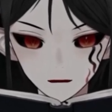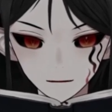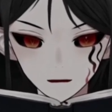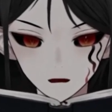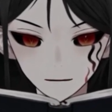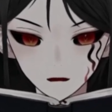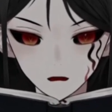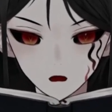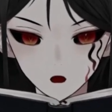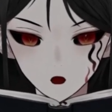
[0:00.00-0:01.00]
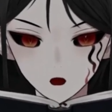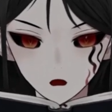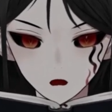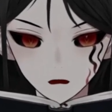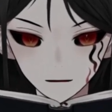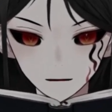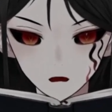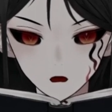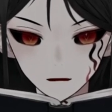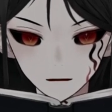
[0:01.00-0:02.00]
Davy and I went
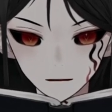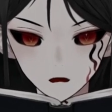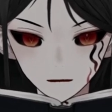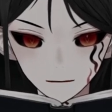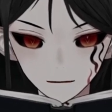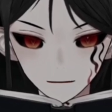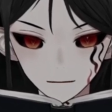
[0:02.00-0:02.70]
there a lot,